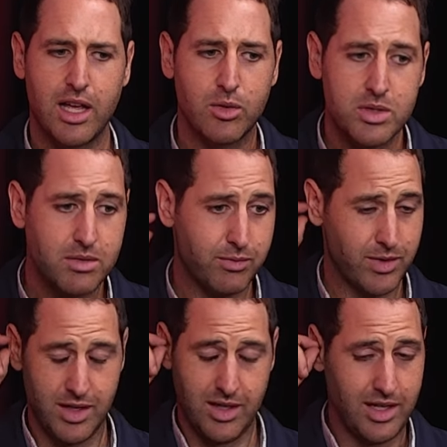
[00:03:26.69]
Like it was a,
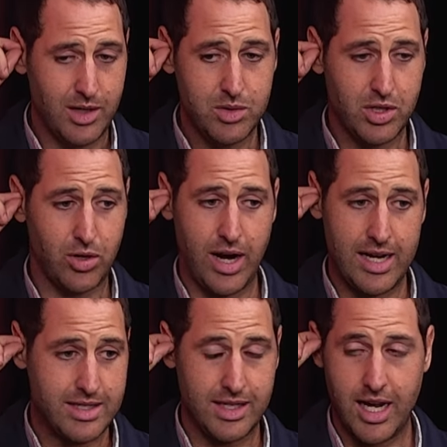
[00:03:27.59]
it was a
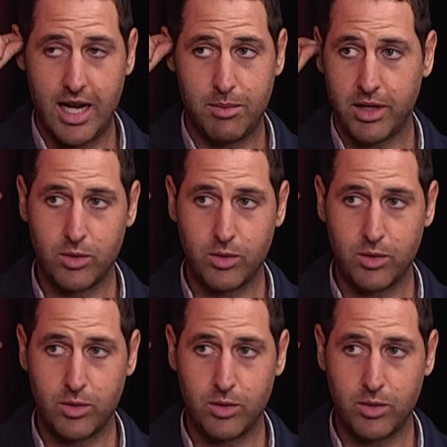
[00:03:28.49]
crazy game.